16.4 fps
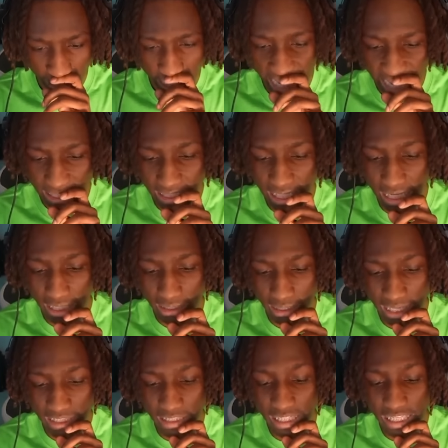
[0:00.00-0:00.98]
I said,
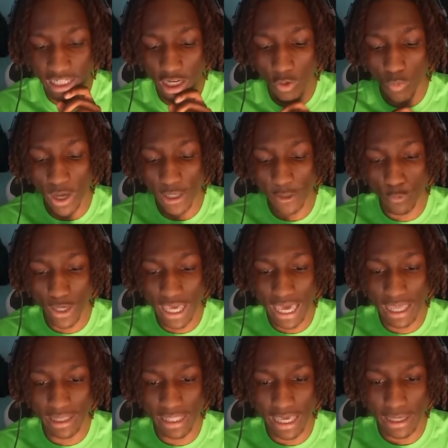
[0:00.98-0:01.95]
let's get up while you in
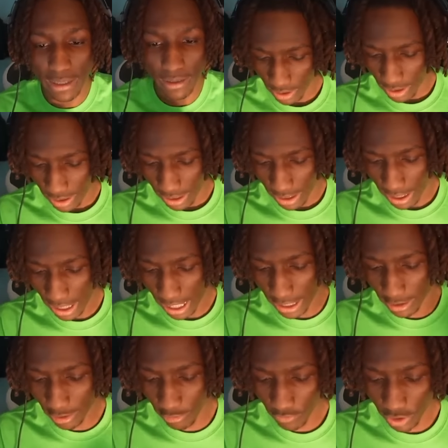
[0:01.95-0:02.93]
LA. I
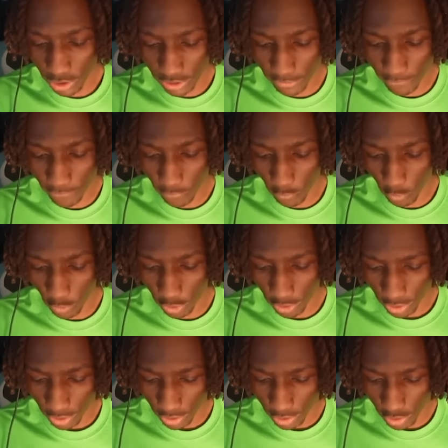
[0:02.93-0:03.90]
ain't even looking
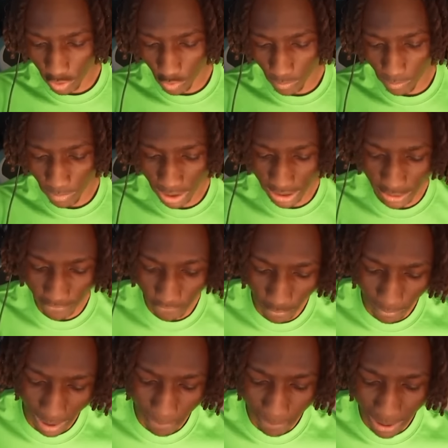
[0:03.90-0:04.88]
for no money
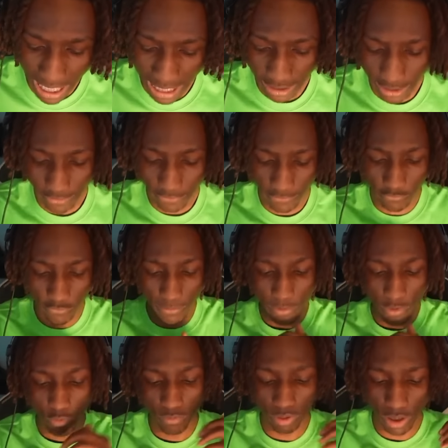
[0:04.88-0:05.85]
for my pocket from
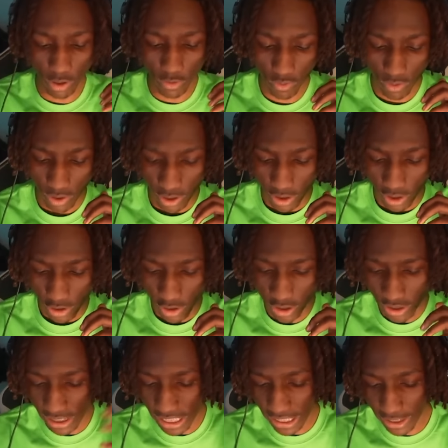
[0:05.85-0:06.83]
you, bro.
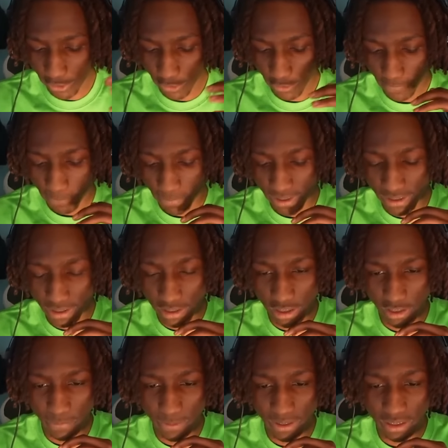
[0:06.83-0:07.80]
Just take care of the business
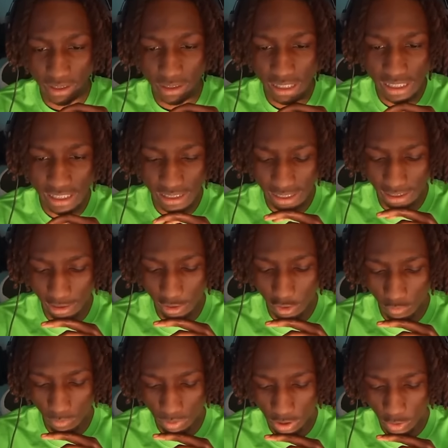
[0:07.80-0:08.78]
expenses. That's it,
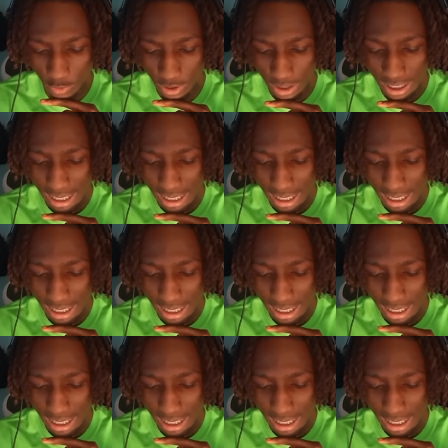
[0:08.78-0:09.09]
little bro.